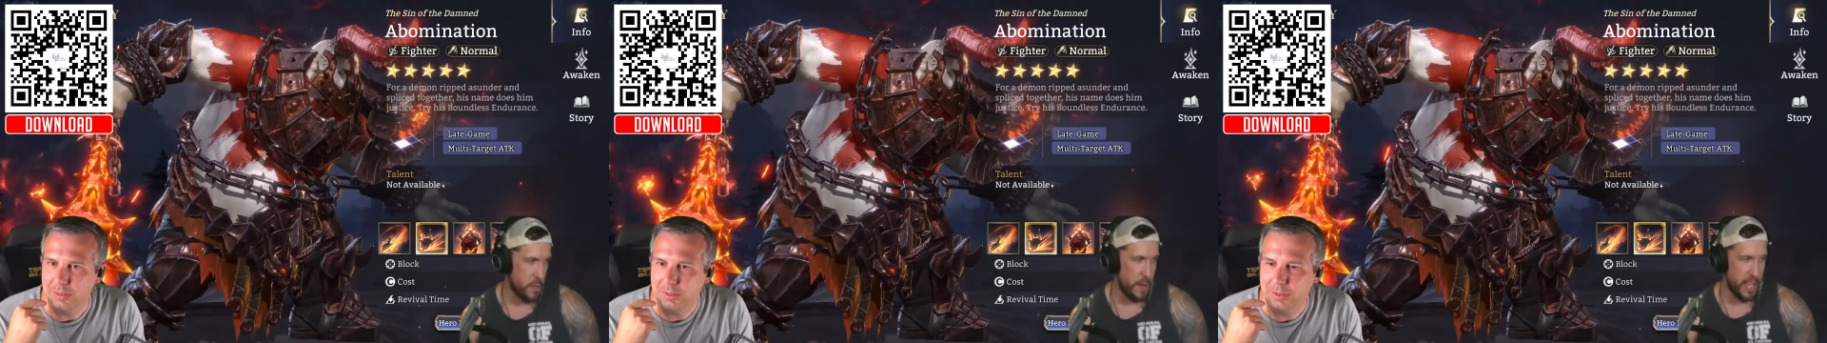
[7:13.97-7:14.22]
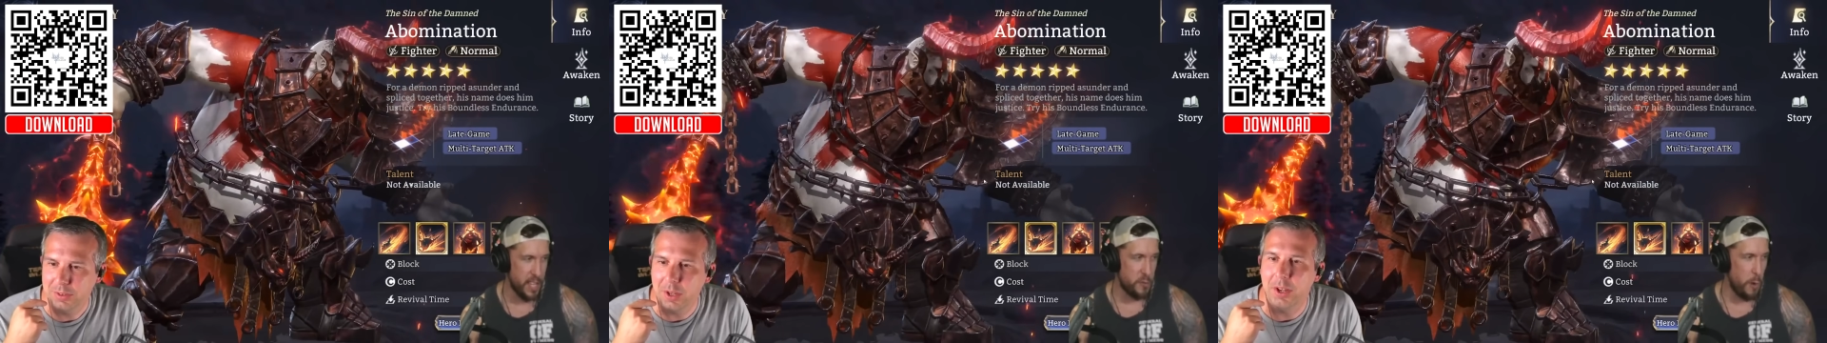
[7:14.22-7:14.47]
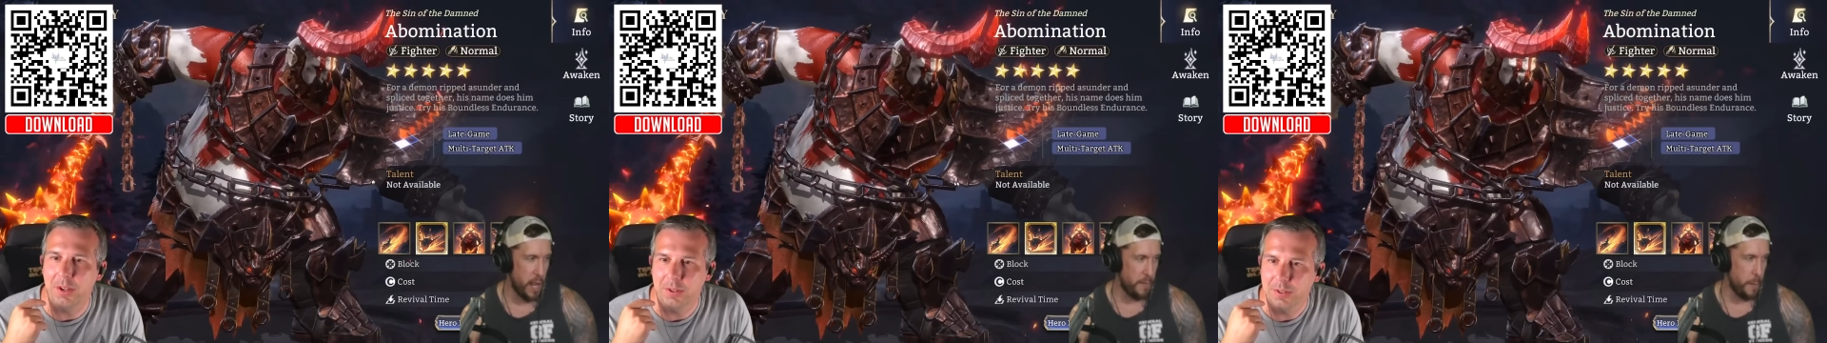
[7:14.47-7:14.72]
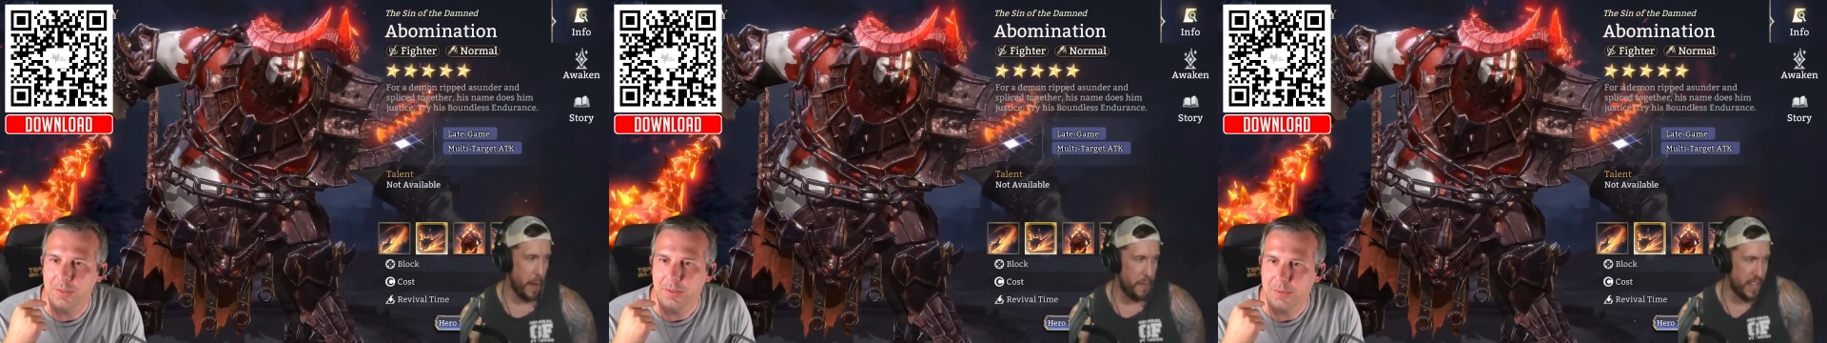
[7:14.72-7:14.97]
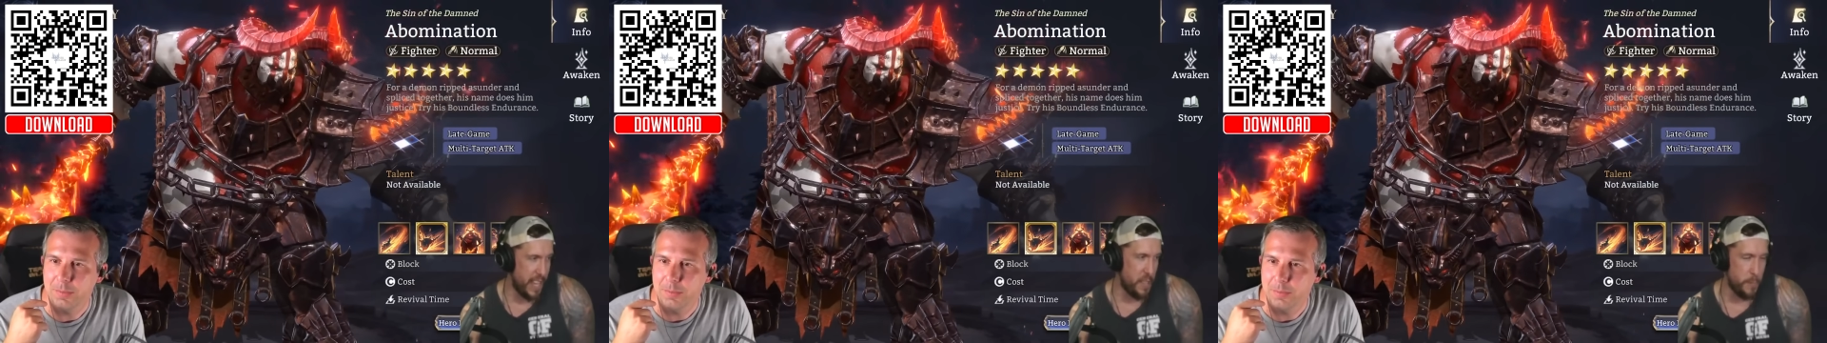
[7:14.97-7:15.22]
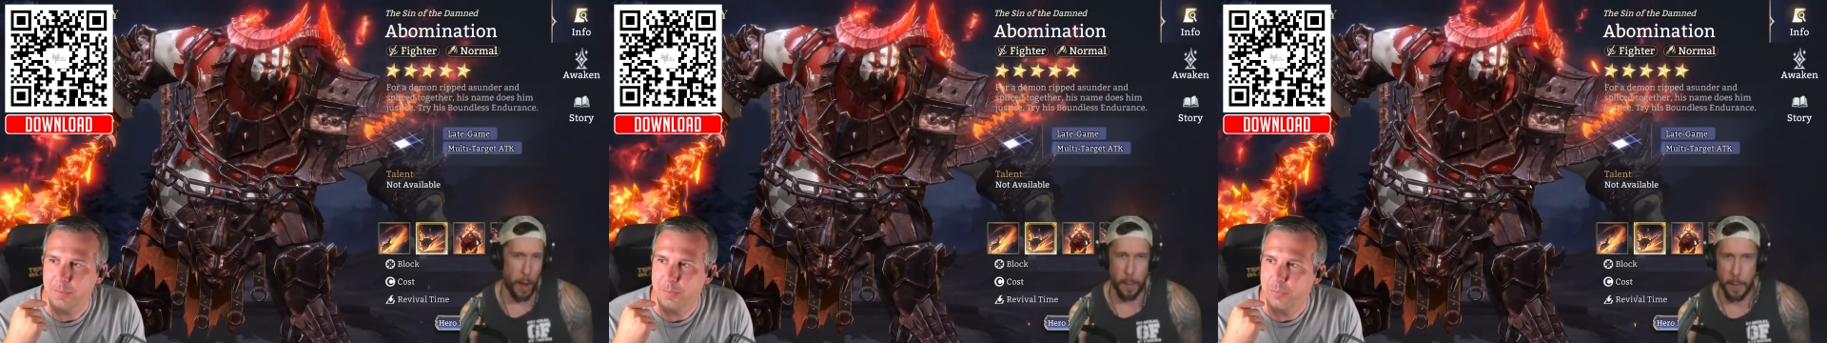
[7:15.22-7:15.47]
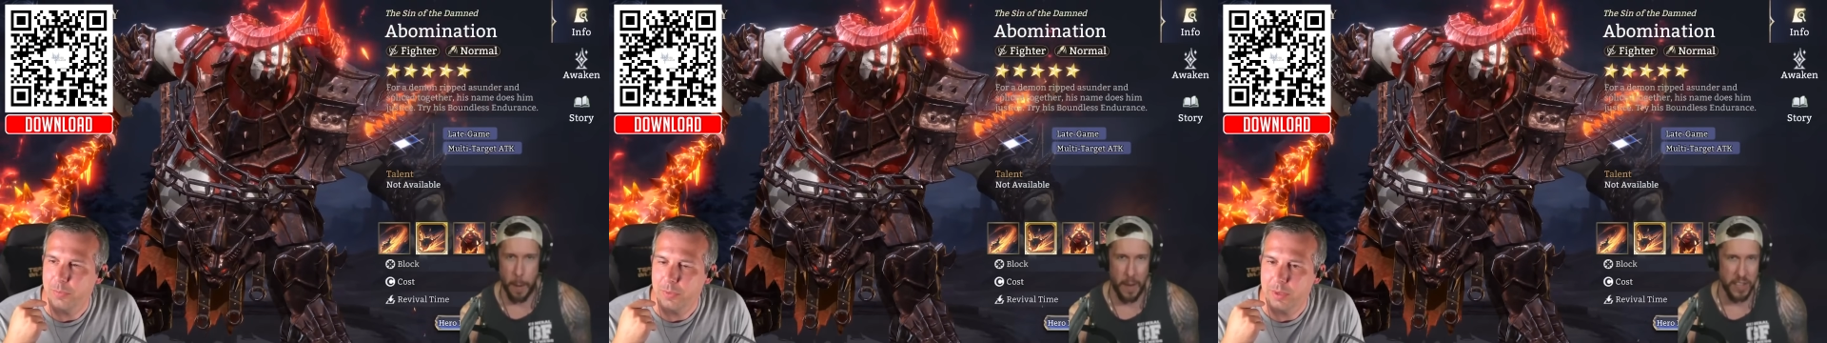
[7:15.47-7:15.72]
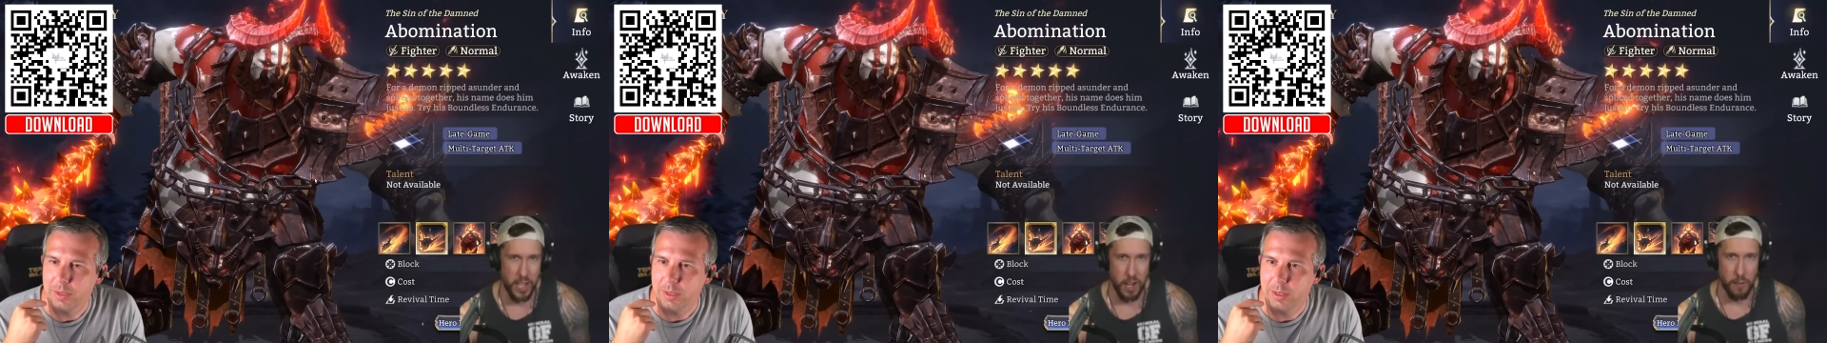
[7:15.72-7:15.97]
Speaker 1: but he's one of them. I think he's probably my best
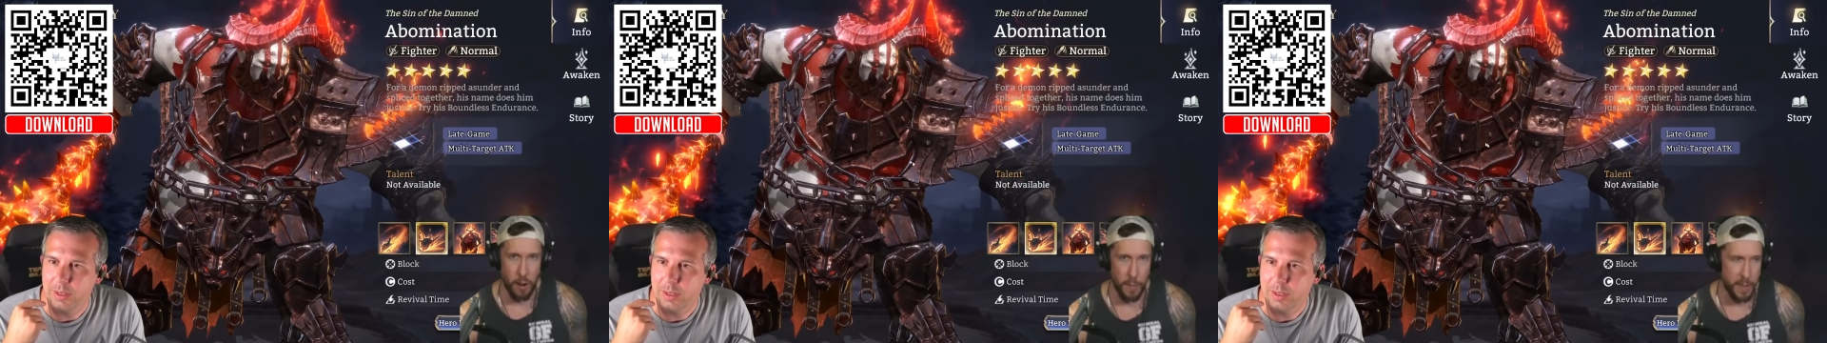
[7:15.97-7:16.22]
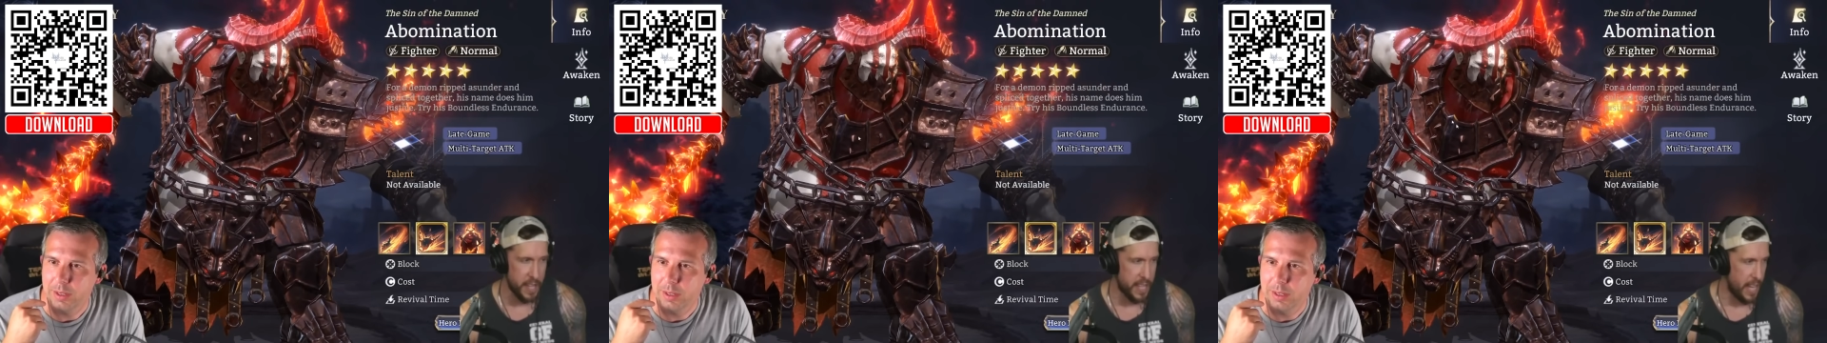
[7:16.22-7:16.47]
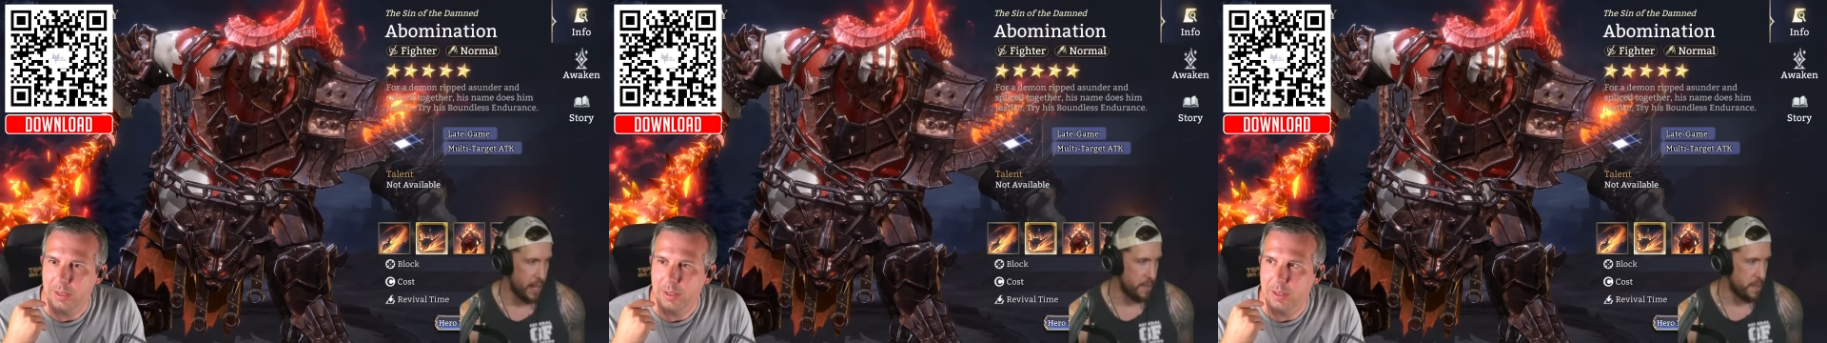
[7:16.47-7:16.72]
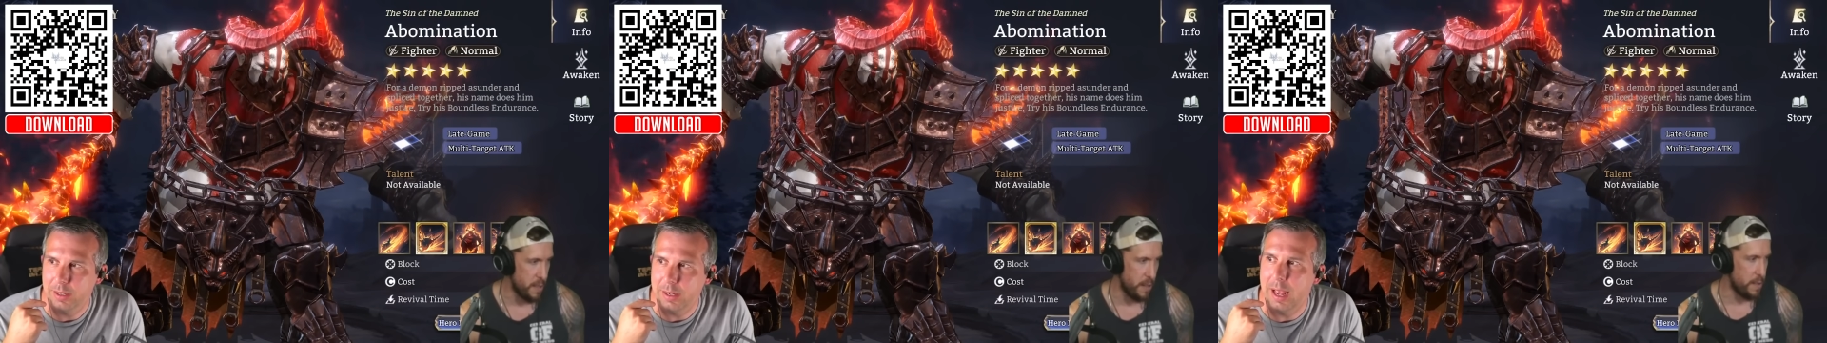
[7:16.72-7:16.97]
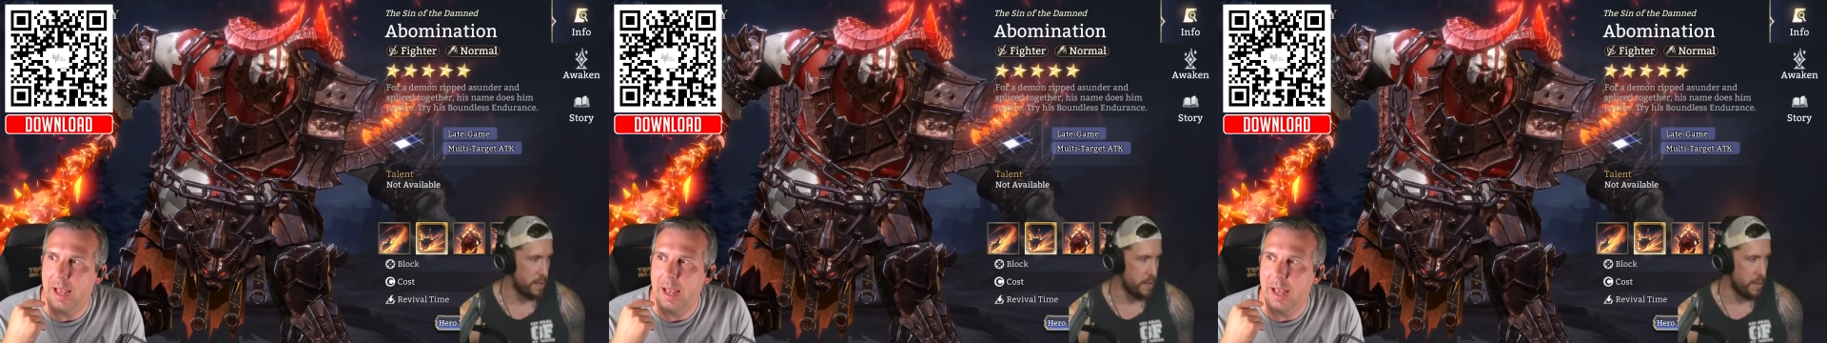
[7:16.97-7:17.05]
hero on the account. So